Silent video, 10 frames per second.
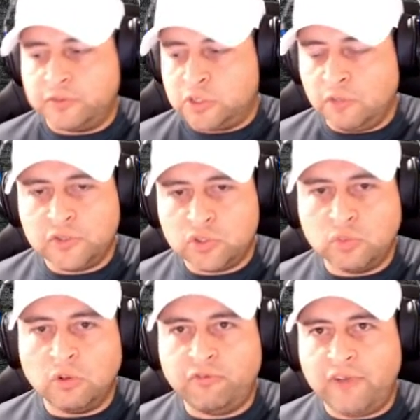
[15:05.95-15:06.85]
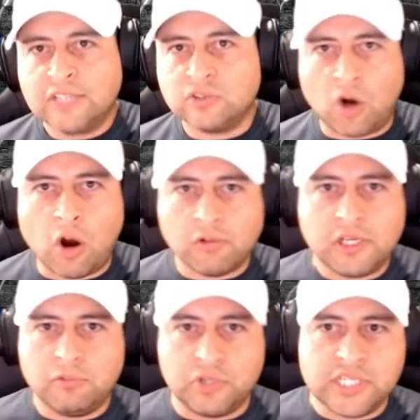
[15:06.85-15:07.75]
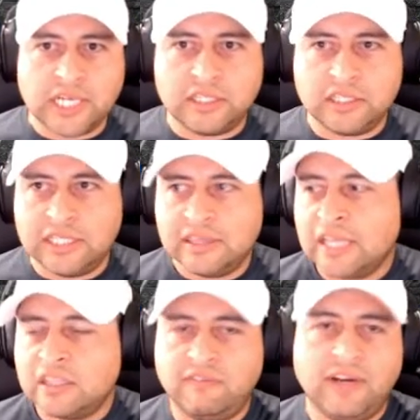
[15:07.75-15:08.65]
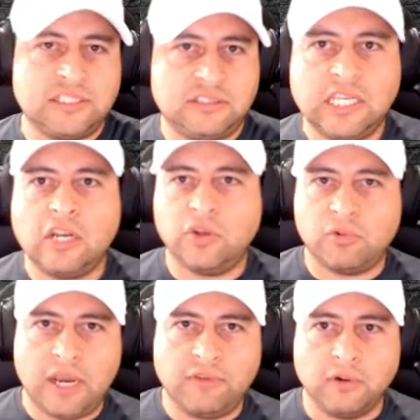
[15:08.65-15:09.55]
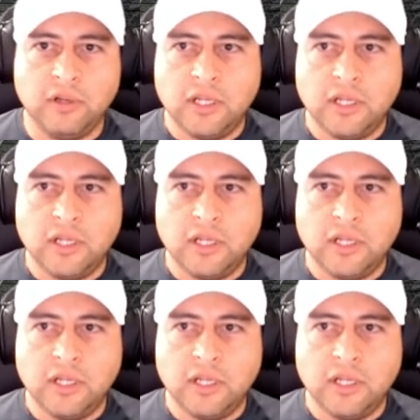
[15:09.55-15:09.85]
Surface Duo fans are already rejecting it, that device is dead on arrival,